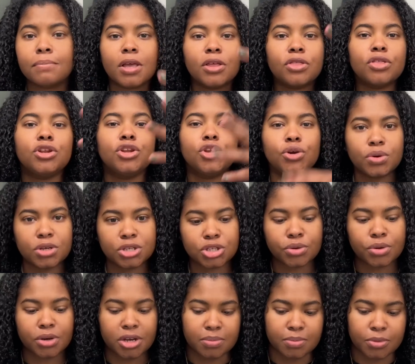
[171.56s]
The newest
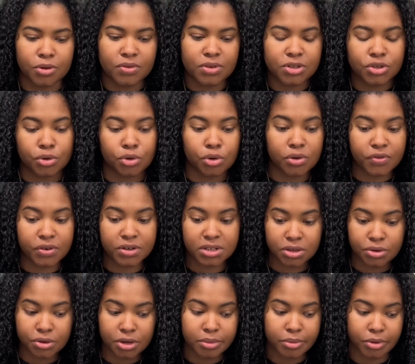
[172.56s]
Creed movie, so we're going for
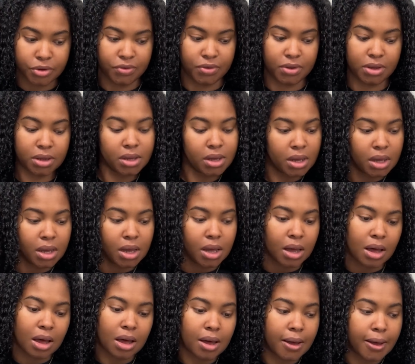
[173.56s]
dinner and a movie.
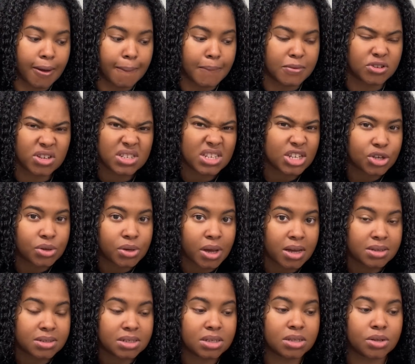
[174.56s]
Um, so I'll take you
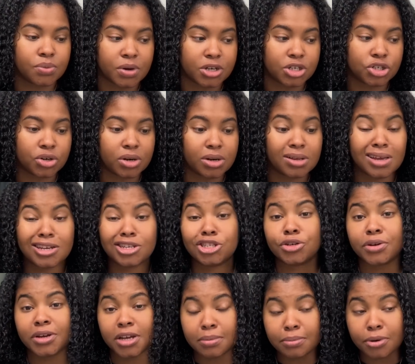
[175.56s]
guys to the restaurant in case
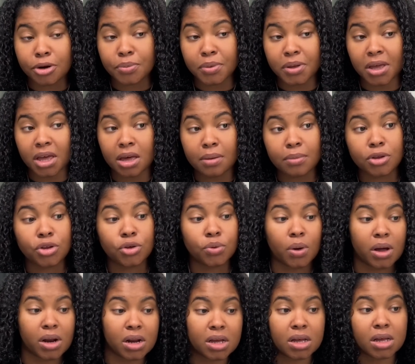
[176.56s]
you're in Birmingham and you
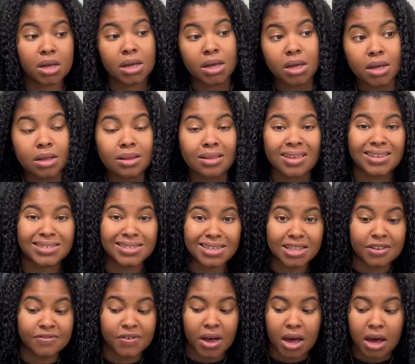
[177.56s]
wanna like see
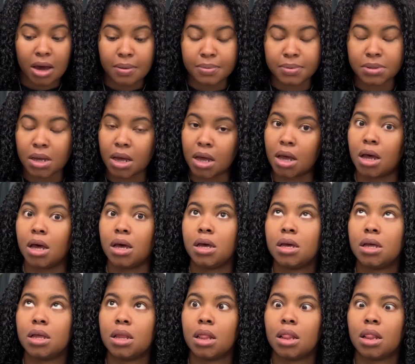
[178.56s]
the vibes.
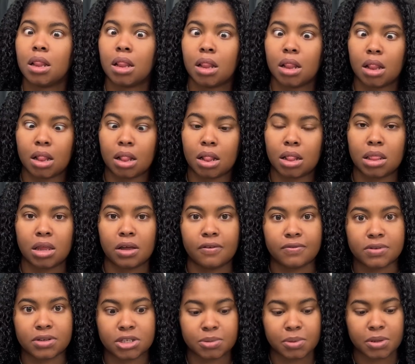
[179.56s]
I love
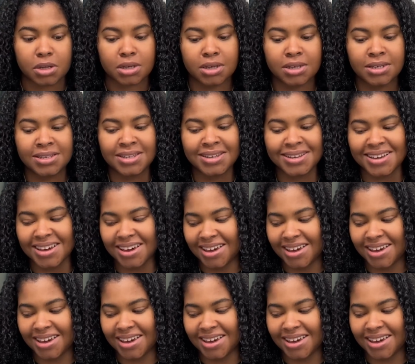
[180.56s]
this place.